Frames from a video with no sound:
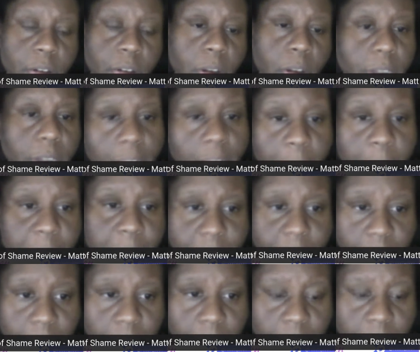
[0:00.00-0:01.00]
on
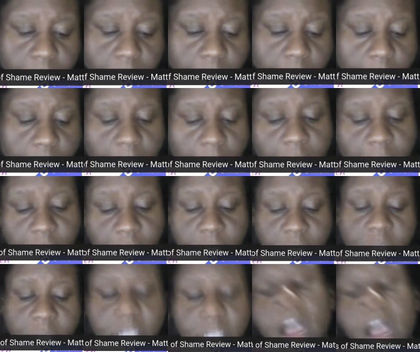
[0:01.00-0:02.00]
Amazon had a
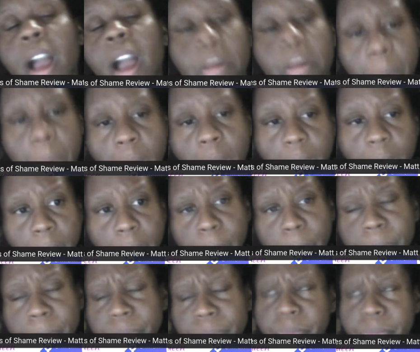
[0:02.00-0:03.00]
stockpile